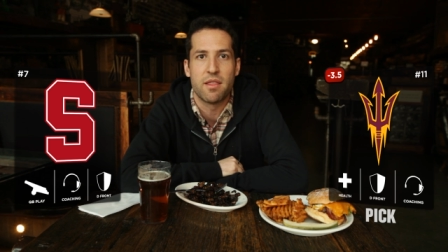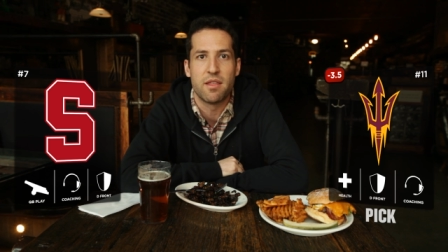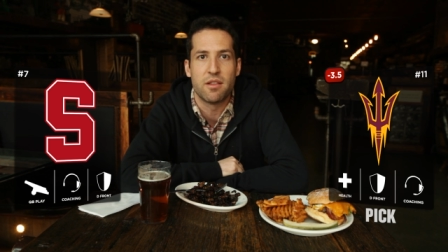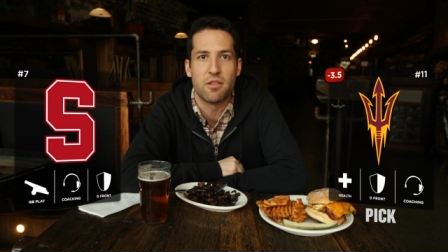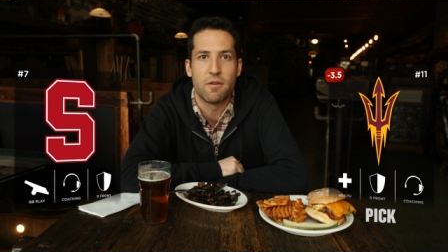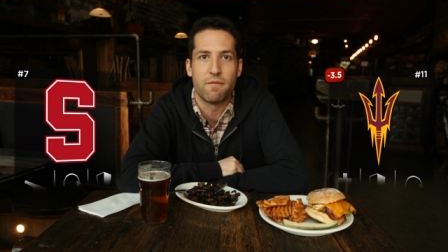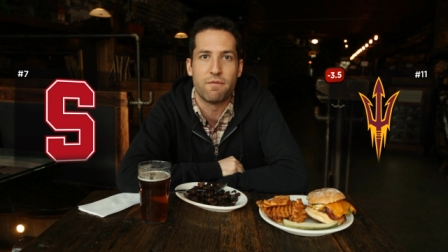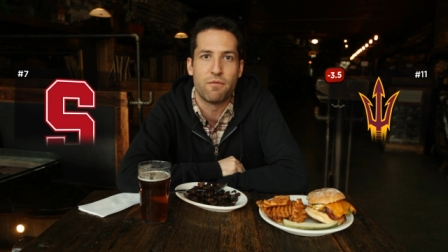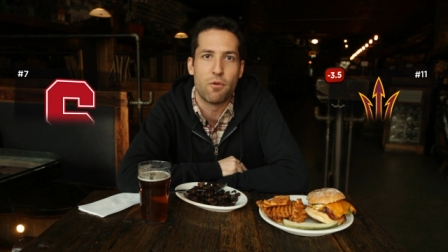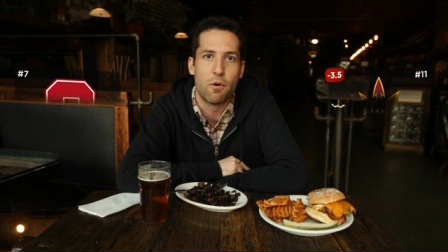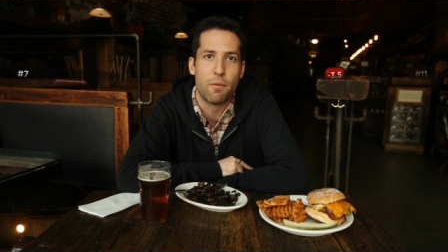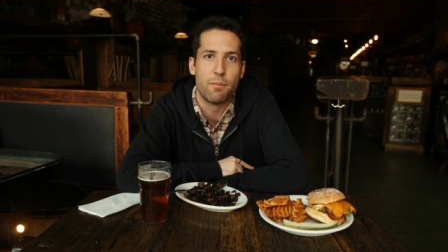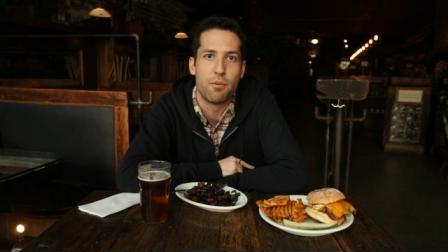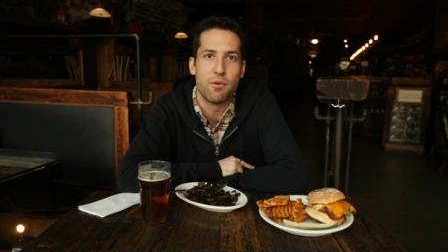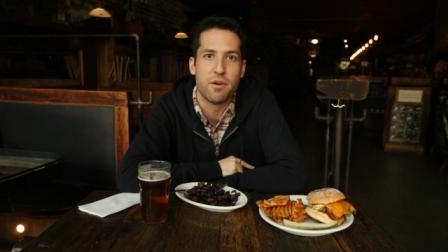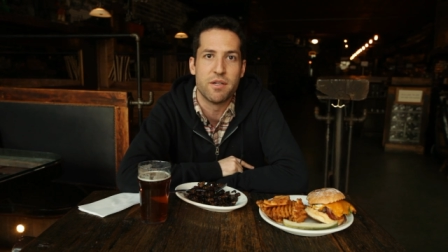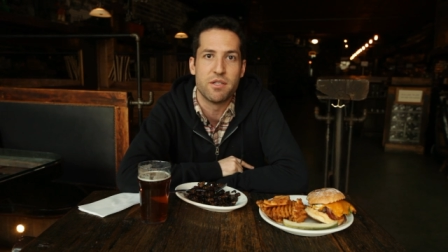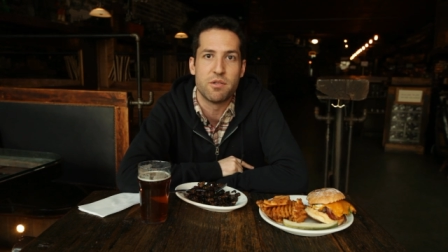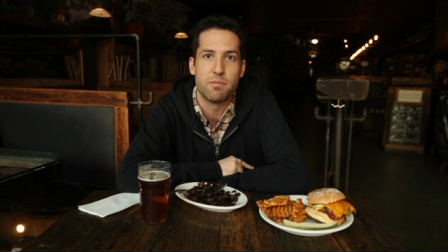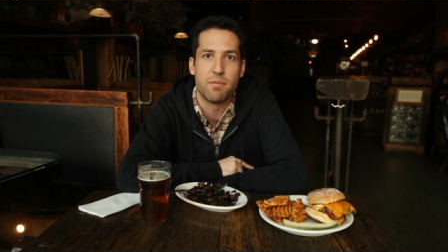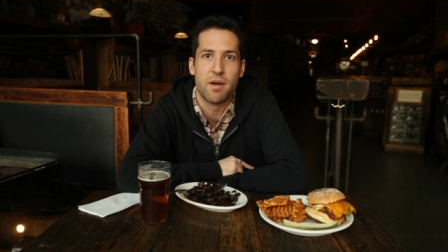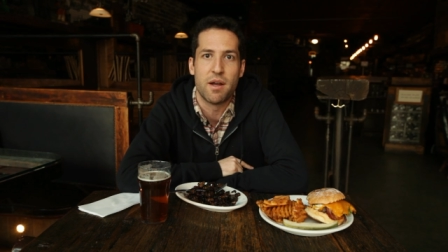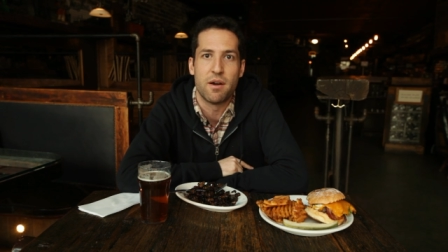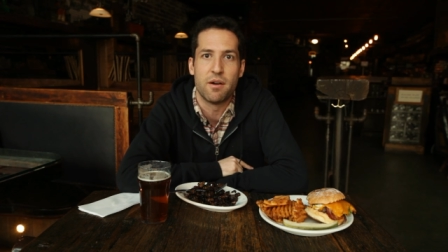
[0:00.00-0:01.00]
I think they're four
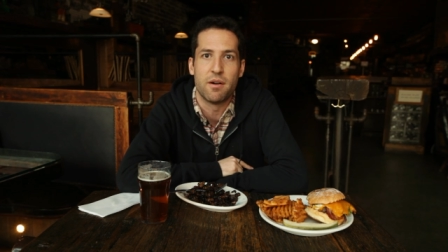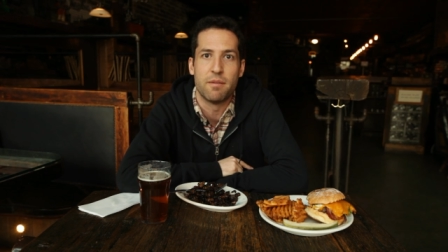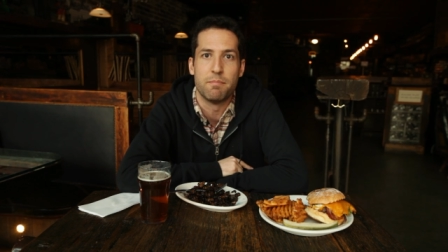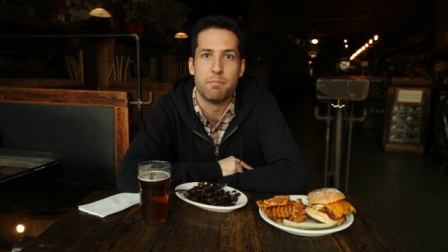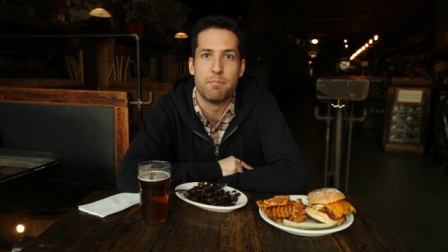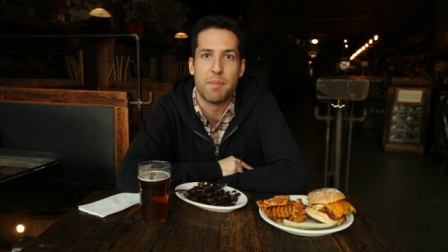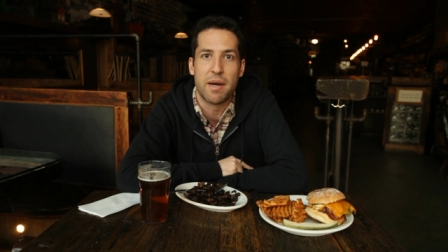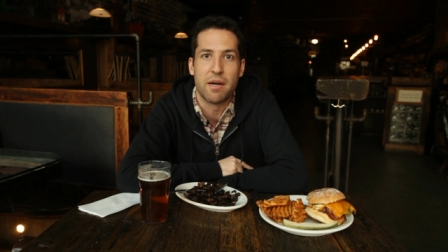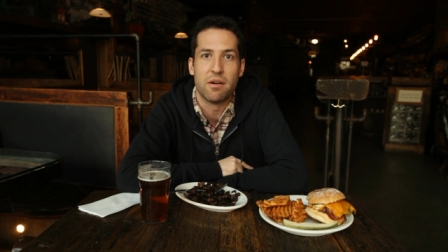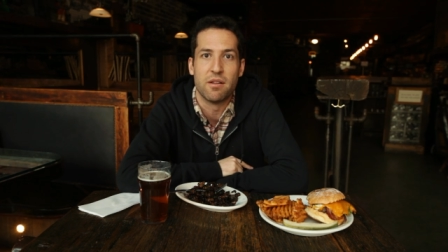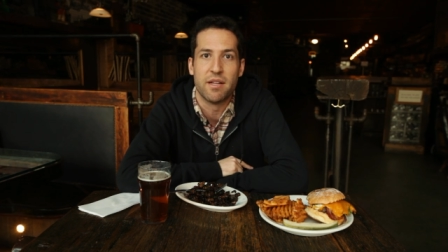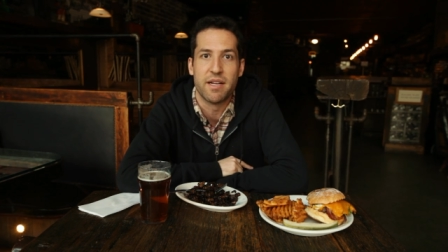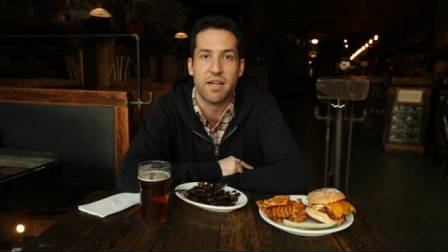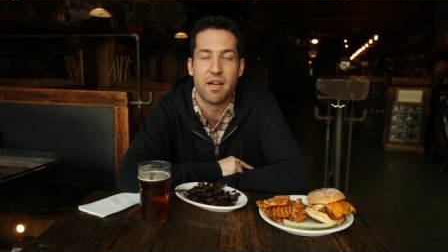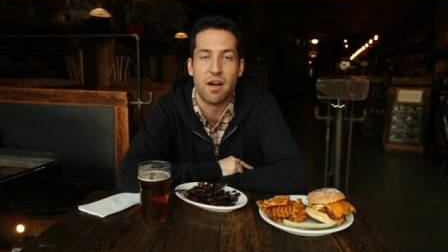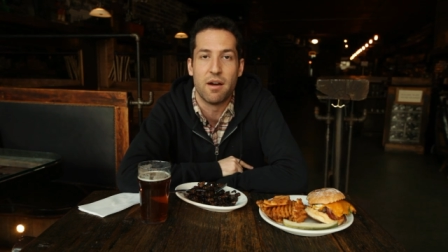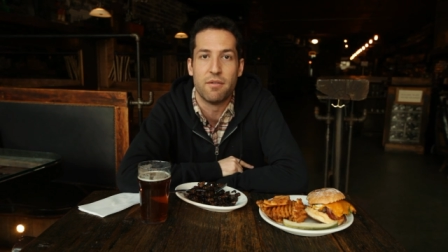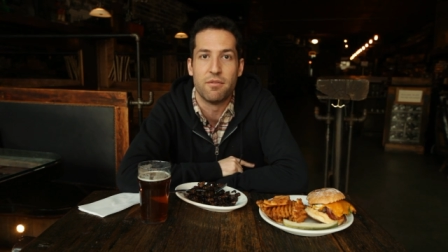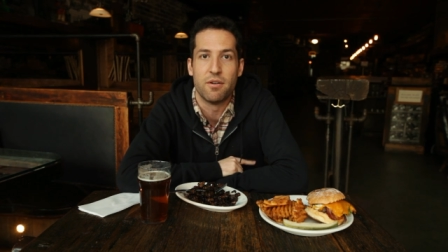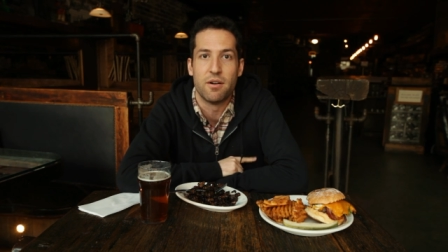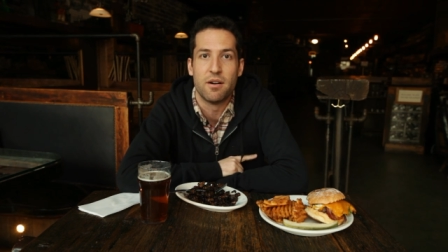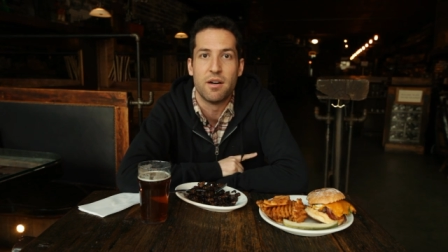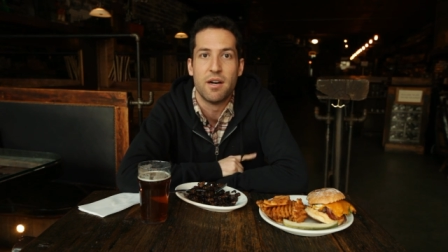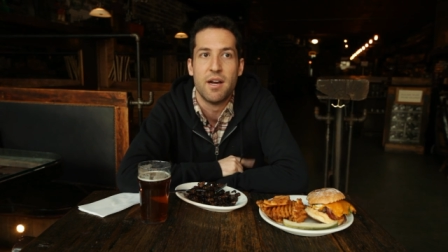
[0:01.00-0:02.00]
points better and barely
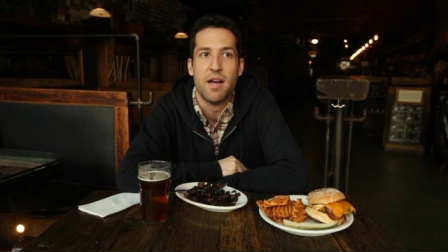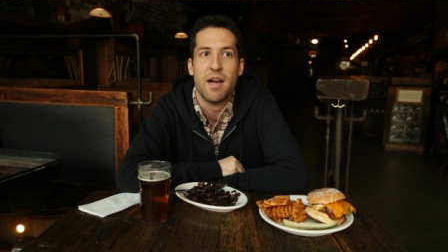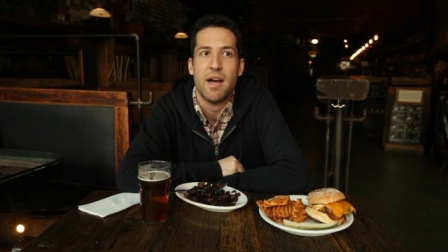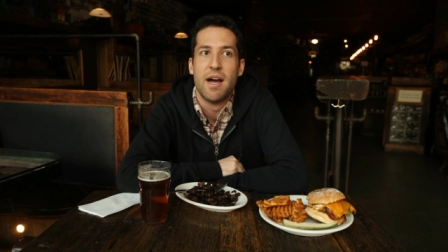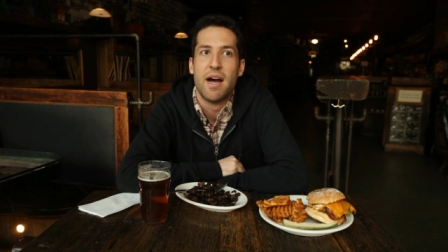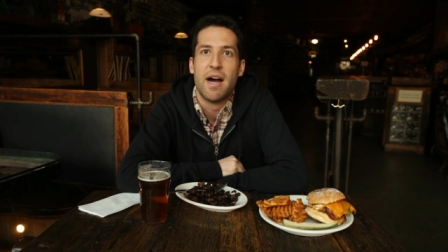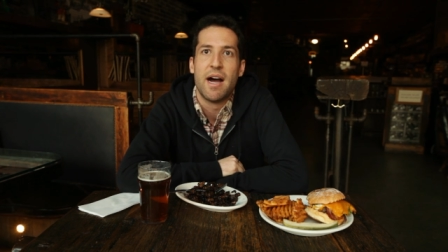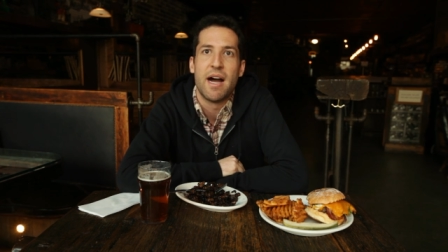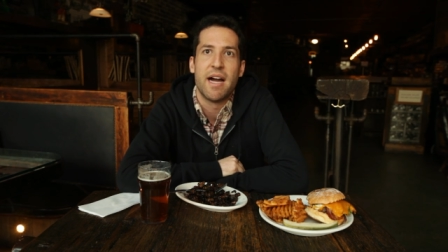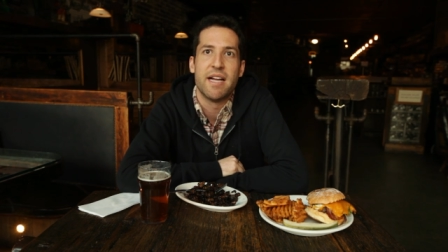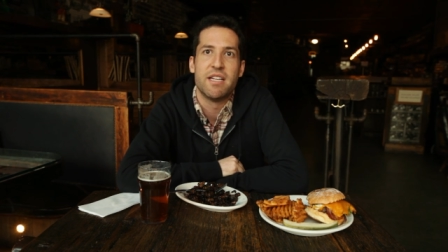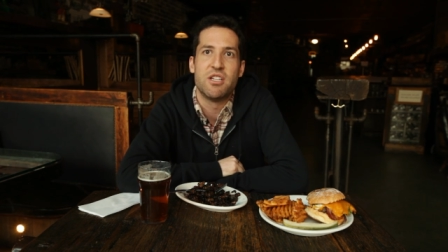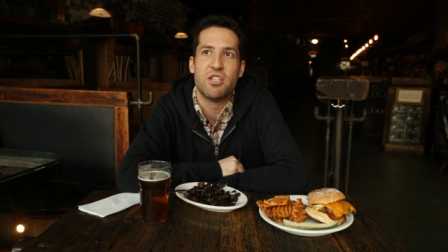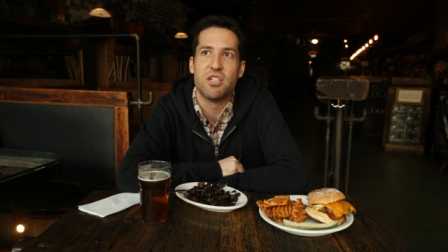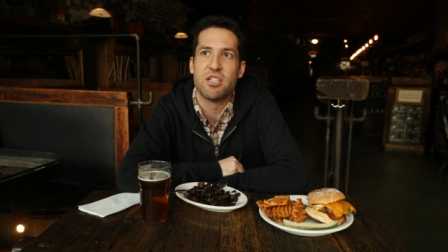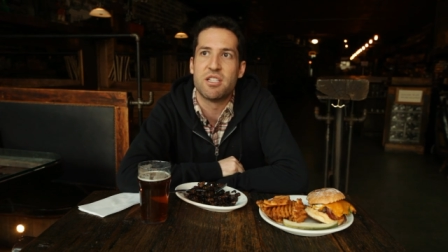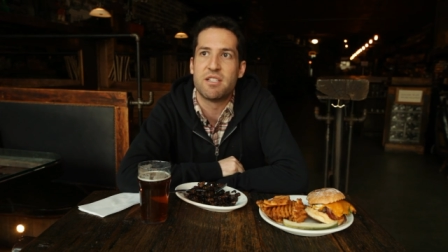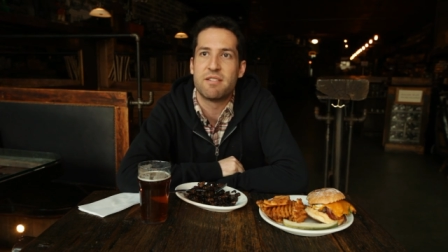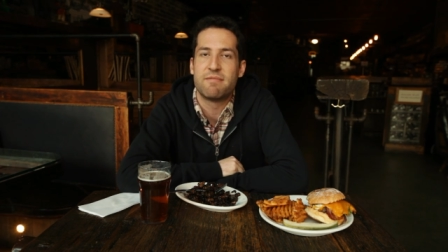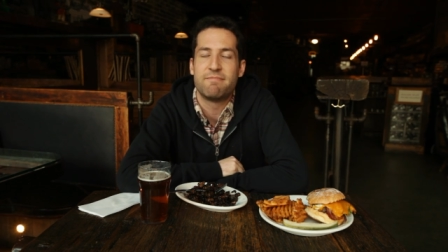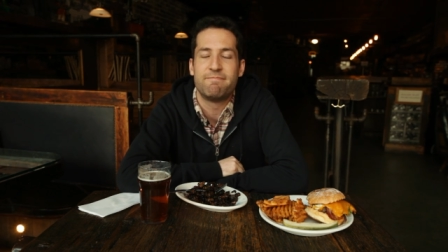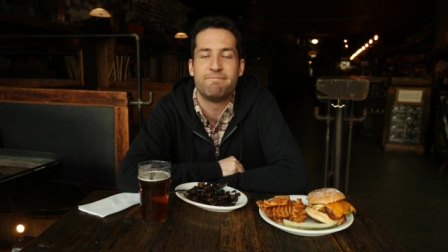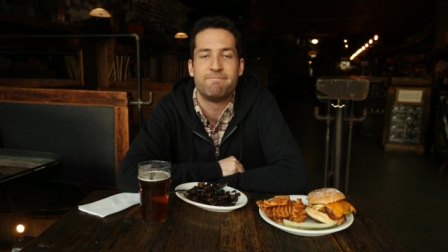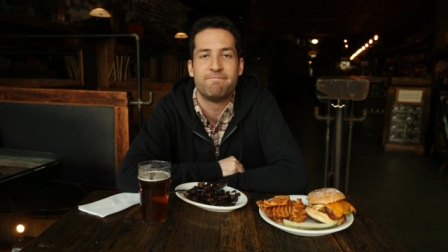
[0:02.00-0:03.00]
cover. I
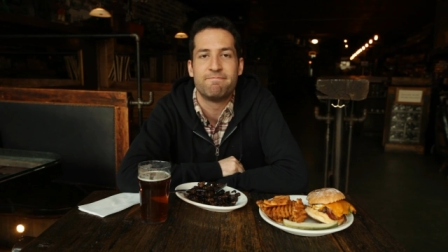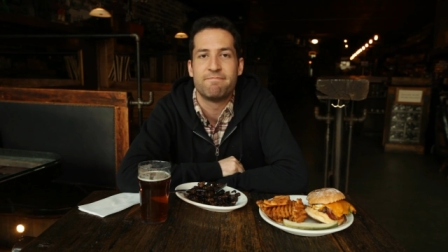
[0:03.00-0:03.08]
just...